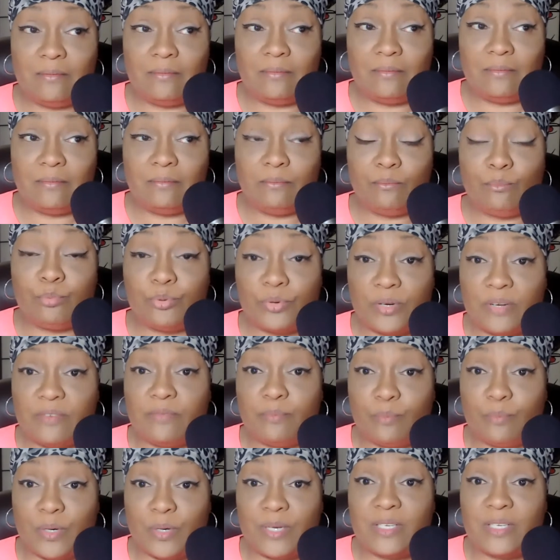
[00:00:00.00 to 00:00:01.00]
brief
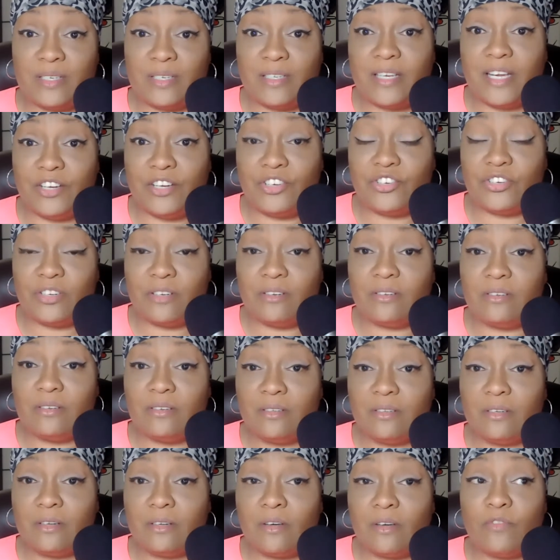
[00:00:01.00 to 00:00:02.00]
presentation
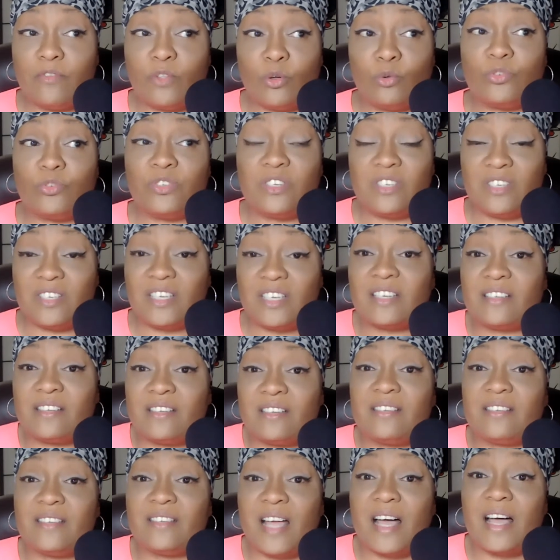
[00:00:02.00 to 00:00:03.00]
of those 6
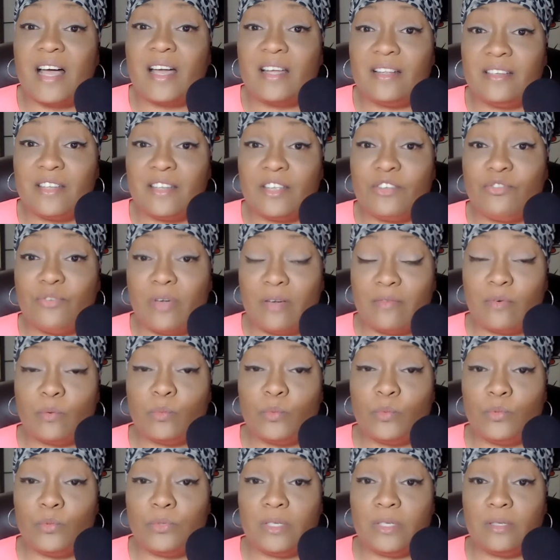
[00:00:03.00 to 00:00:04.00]
signs that you have a
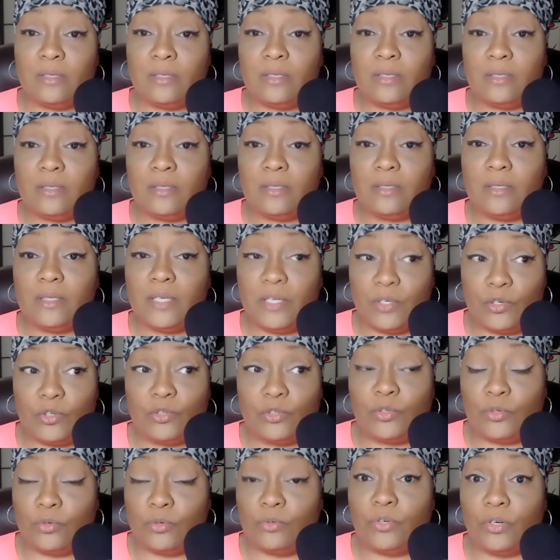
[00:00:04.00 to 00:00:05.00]
wounded inner
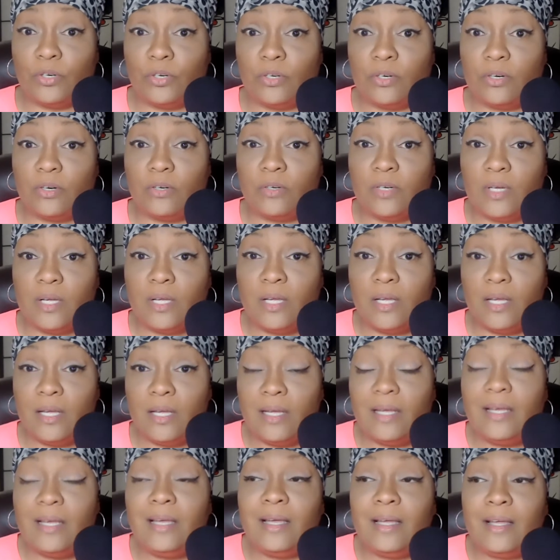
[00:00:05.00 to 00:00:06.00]
little girl,
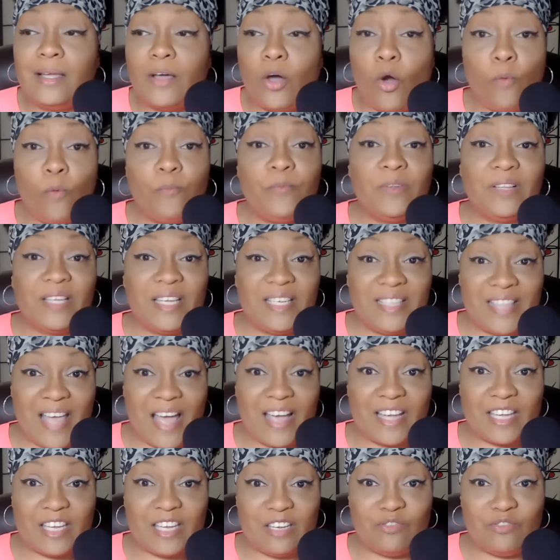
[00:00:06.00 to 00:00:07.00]
hopefully
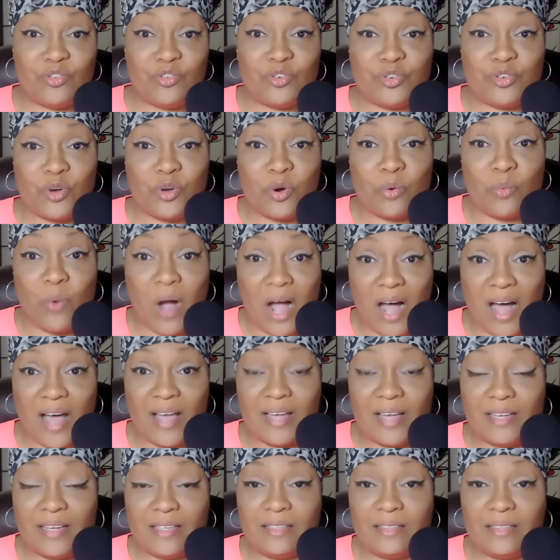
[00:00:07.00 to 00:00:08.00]
that gives you your
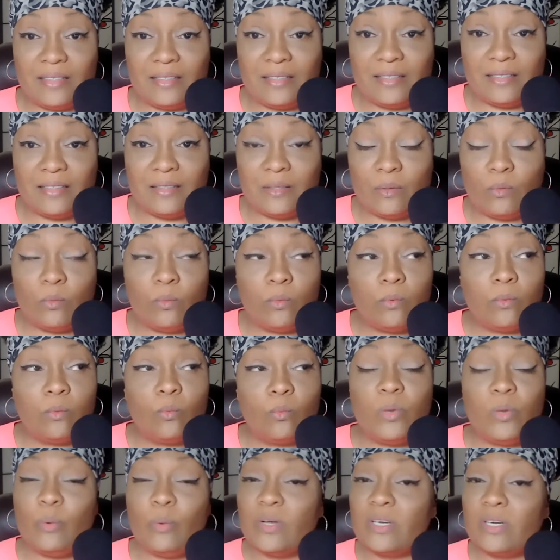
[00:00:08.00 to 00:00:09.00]
why.
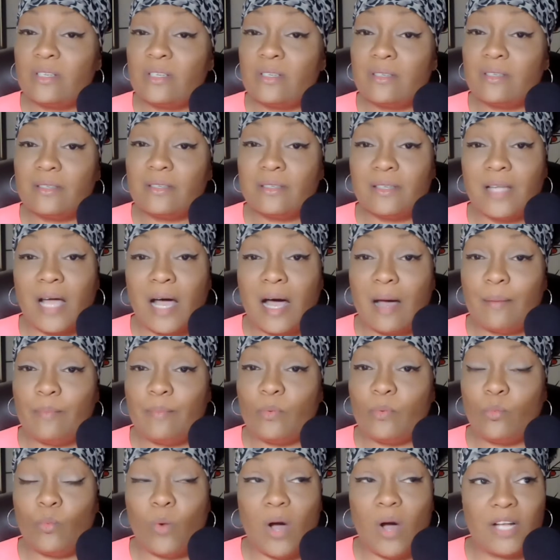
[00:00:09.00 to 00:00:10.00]
We want to stop
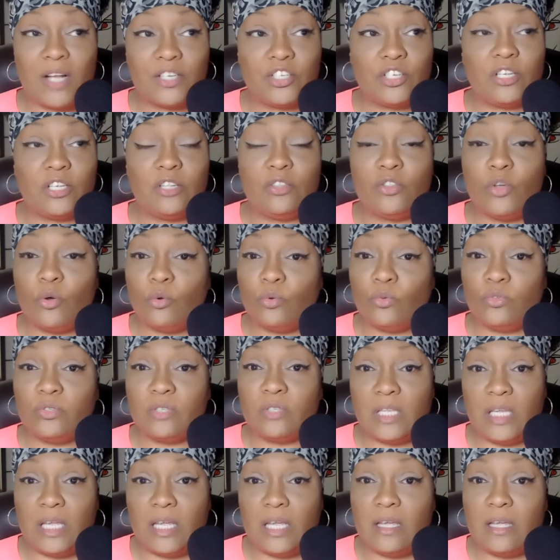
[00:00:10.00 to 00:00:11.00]
watching those
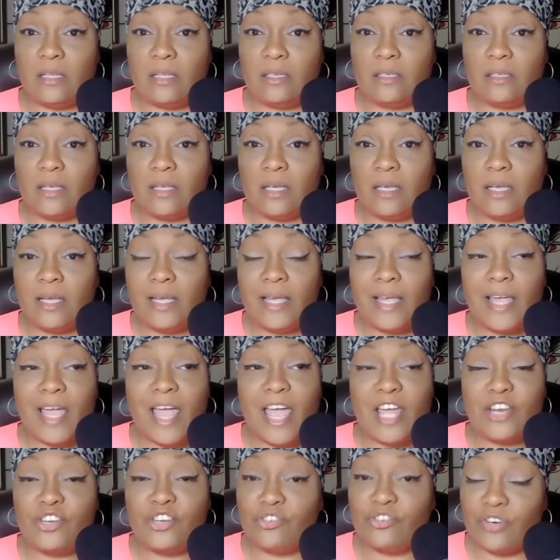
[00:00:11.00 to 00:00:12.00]
things
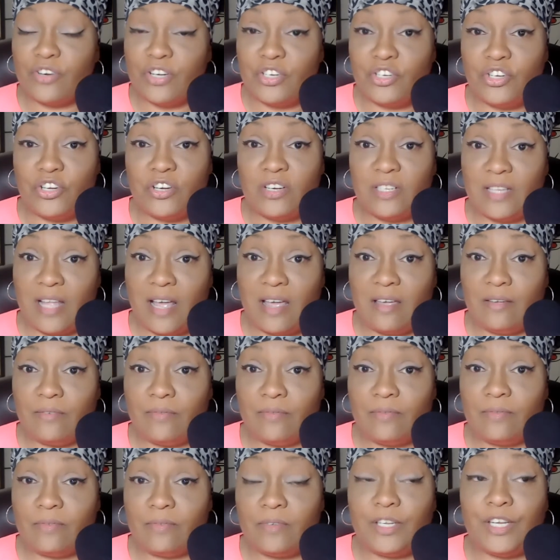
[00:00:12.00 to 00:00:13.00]
enter into your
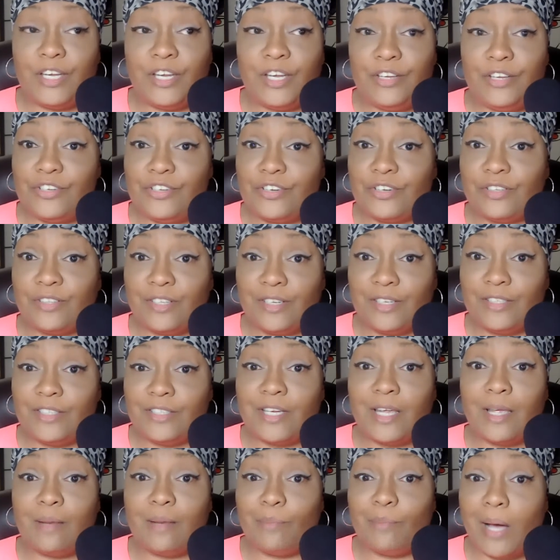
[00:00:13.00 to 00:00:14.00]
life, eat your lunch,
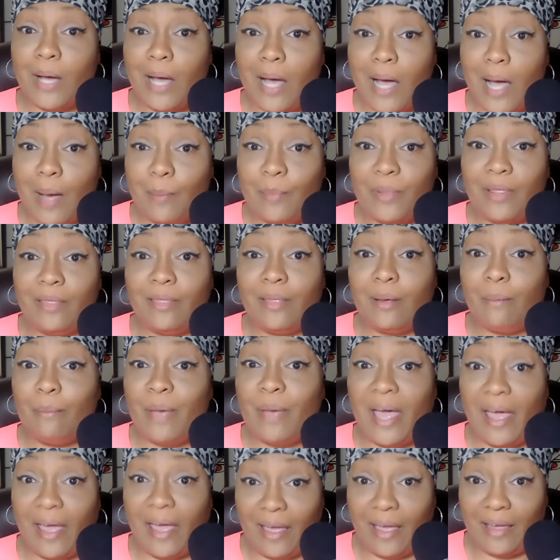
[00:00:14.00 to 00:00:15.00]
and pop the
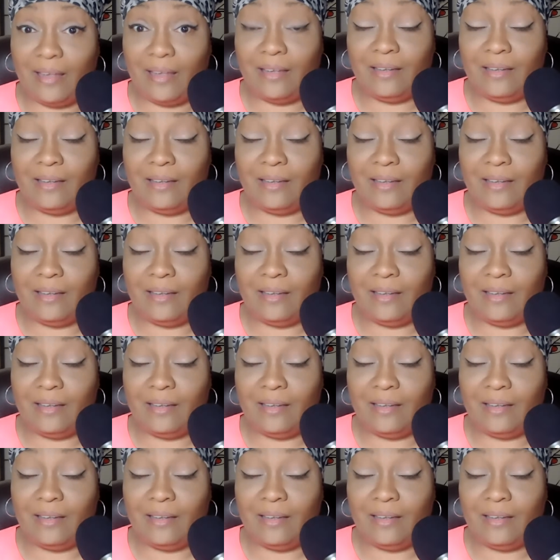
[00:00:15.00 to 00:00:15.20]
bag.